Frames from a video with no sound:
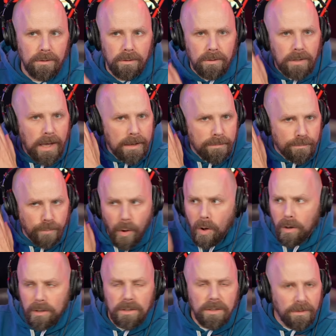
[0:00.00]
like
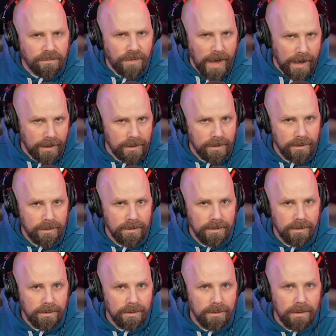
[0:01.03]
Paul Levesque,
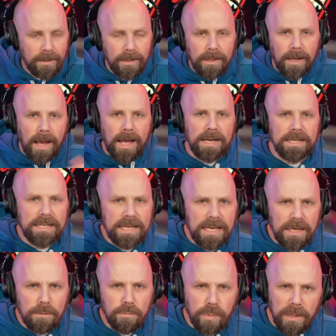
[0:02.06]
and
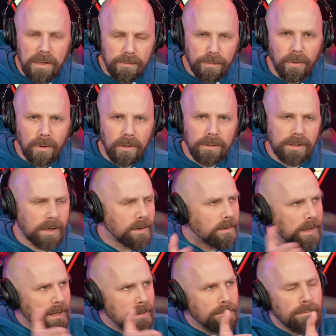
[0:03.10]
key people that are
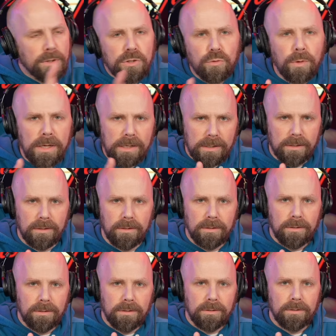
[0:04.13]
in between
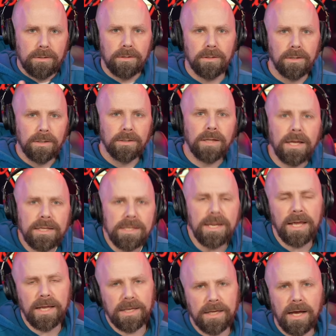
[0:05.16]
like
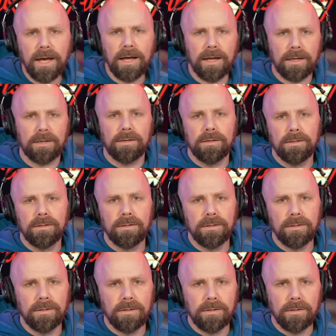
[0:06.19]
Nick Khan,
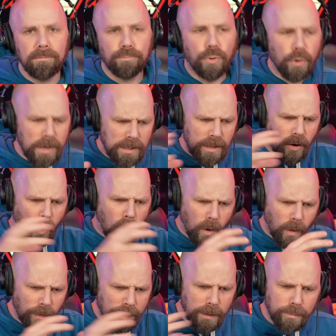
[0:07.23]
putting the,
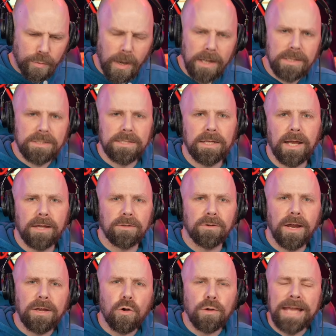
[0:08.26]
all their brains together
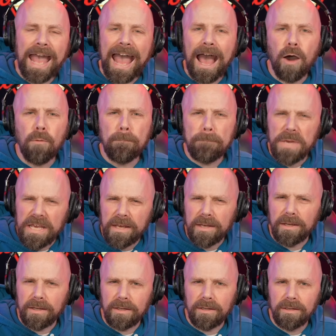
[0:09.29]
and going, how
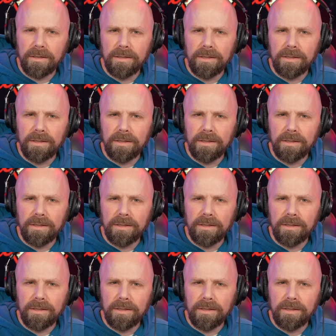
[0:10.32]
big